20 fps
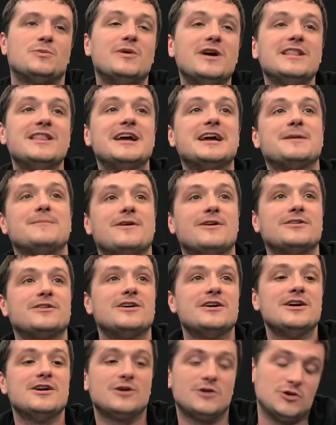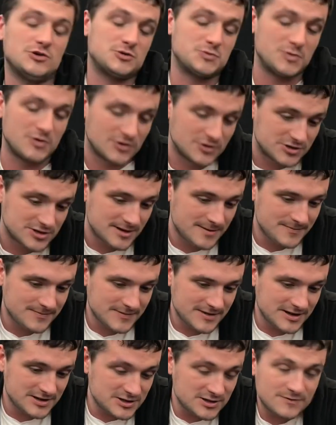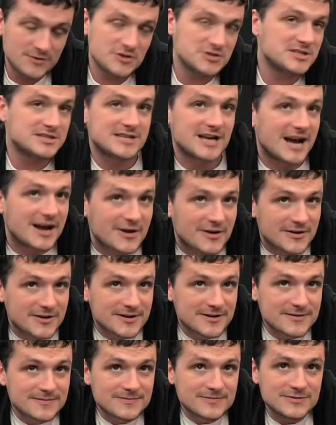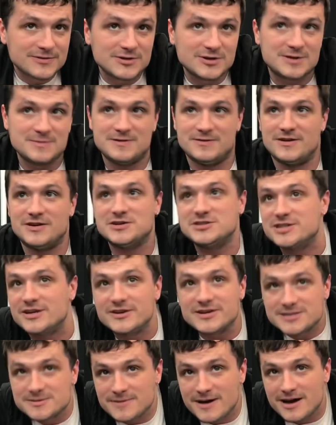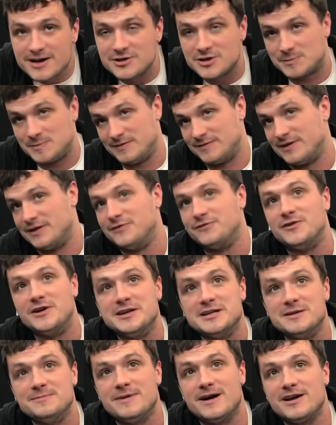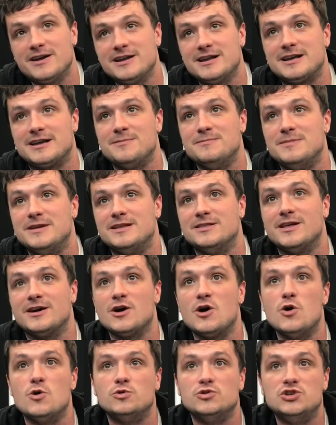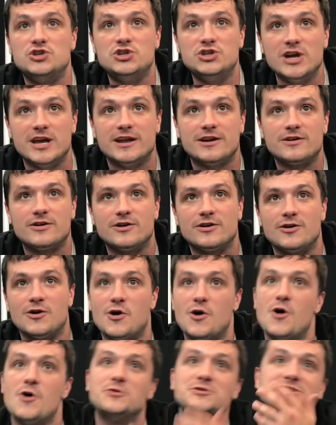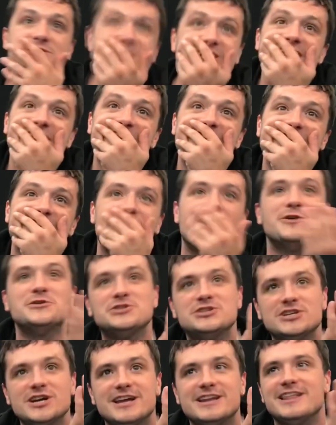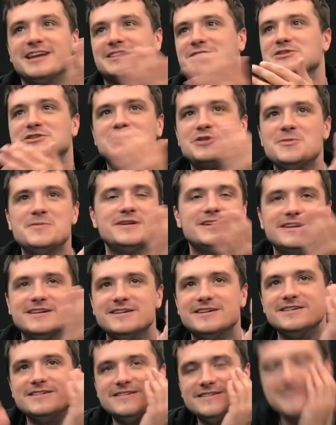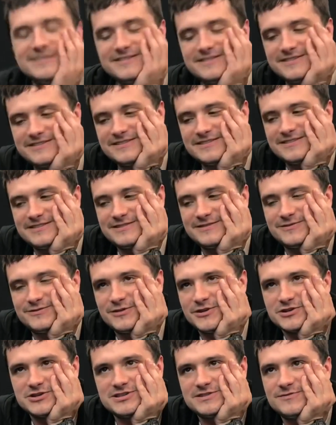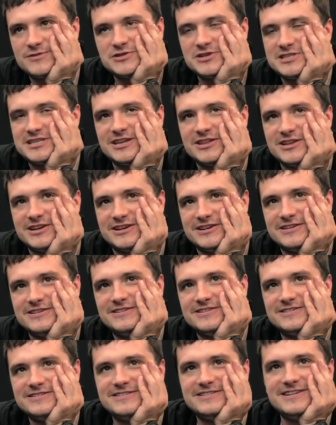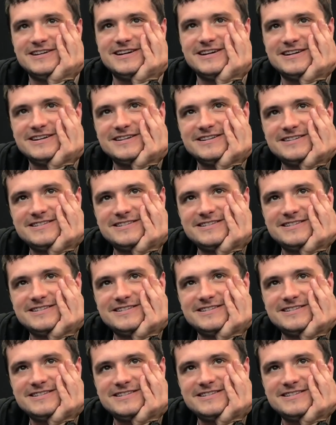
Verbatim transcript: word. What I like about curse words is they're versatile. You can be very serious about it. You can be very funny about it. It can mean like, oh shit, or oh shit, oh shit. Like there's so many. It's versatile. Vers- versatility. There's a scene